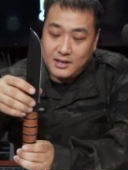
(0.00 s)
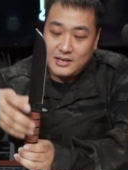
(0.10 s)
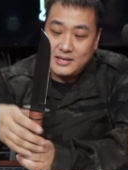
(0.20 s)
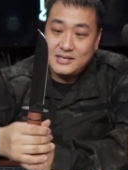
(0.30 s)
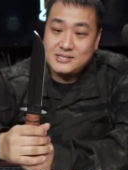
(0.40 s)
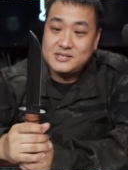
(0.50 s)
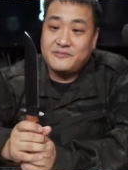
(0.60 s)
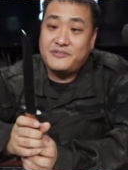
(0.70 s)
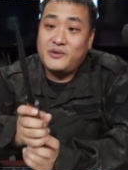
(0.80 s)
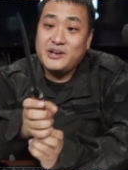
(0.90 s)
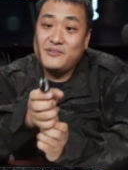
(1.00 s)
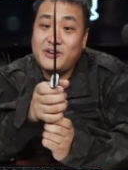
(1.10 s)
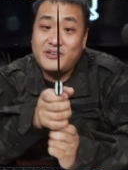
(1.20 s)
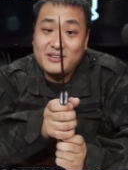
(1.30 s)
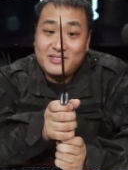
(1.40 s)
It is a
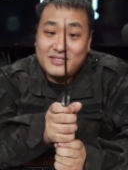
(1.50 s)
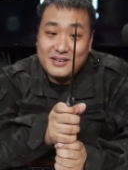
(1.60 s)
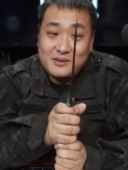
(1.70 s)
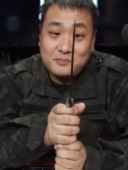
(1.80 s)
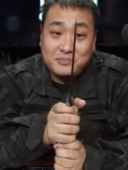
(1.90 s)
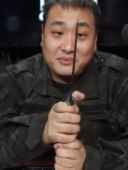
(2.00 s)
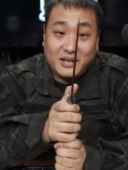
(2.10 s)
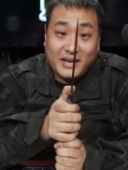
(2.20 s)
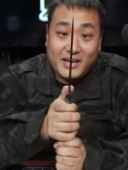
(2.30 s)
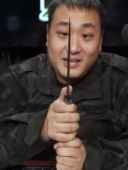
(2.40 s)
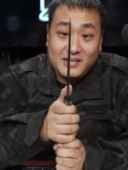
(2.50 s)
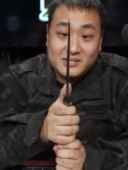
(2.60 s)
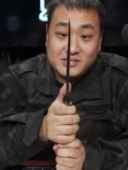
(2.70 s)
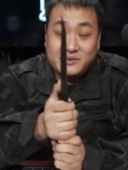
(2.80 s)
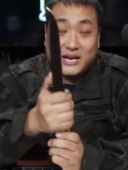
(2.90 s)
very thin blade
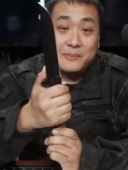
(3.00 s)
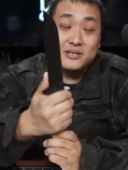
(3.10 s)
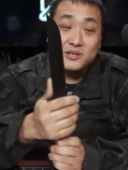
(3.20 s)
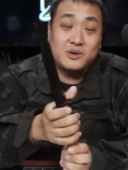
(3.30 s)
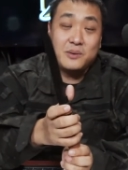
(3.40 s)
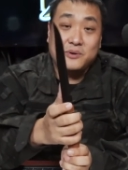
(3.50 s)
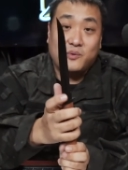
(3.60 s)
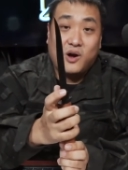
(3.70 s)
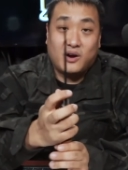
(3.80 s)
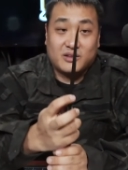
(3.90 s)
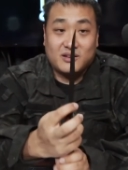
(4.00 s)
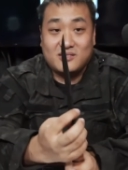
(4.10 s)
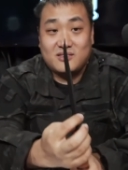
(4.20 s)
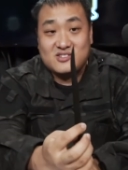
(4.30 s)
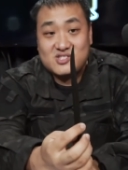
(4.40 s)
considering, I mean, don't get me wrong, the
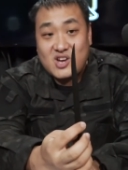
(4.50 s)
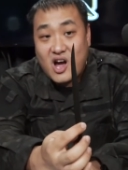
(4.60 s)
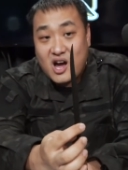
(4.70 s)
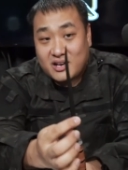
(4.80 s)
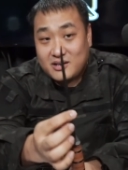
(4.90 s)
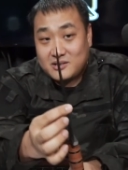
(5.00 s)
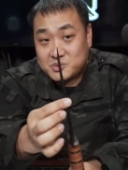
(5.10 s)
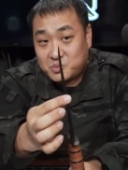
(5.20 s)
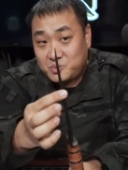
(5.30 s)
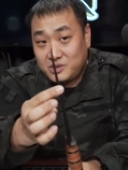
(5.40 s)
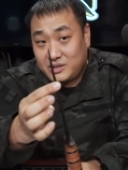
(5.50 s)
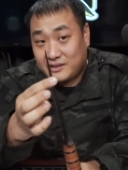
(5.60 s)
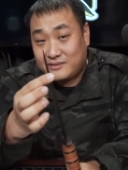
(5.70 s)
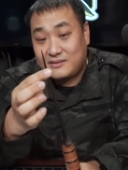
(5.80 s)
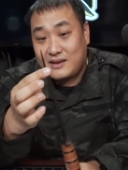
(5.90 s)
stock is really
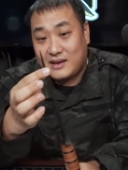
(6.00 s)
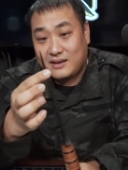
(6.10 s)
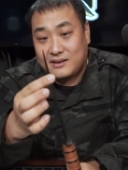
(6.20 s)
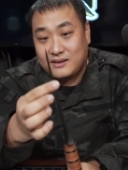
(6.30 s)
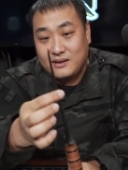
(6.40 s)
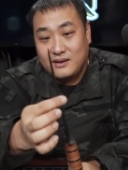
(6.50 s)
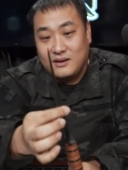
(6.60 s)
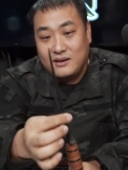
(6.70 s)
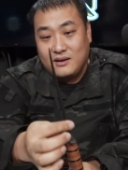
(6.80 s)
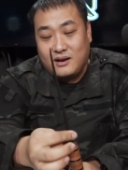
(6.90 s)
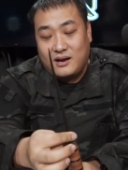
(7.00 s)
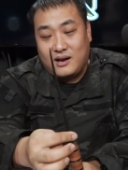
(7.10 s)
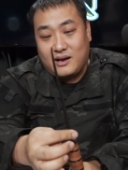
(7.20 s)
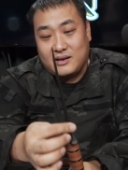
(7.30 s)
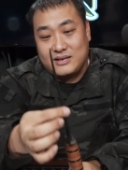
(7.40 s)
thick.
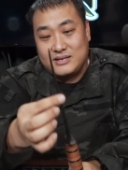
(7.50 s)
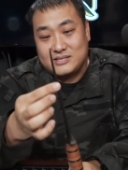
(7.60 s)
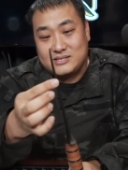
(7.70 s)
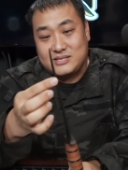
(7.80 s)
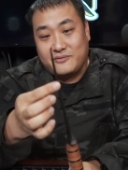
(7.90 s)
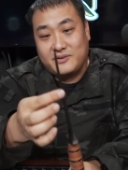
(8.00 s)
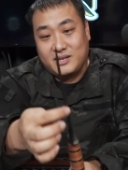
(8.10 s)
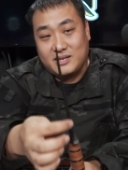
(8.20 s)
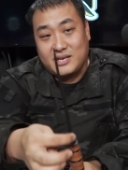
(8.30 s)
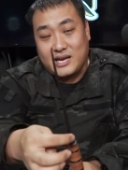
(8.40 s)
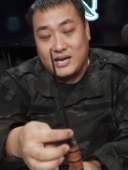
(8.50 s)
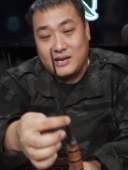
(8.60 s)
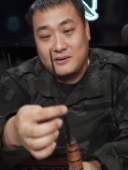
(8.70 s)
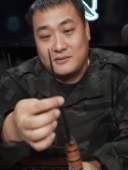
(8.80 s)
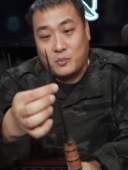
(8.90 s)
It is
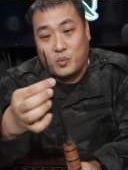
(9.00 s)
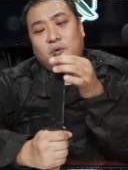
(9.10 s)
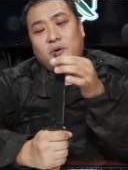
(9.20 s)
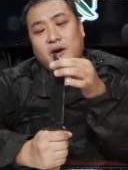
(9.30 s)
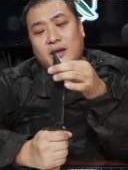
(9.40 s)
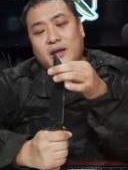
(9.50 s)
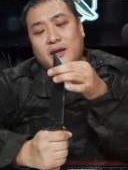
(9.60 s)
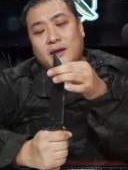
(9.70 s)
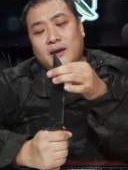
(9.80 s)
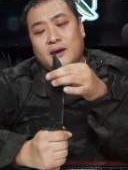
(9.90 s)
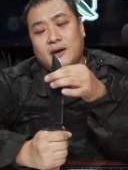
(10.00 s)
definitely for a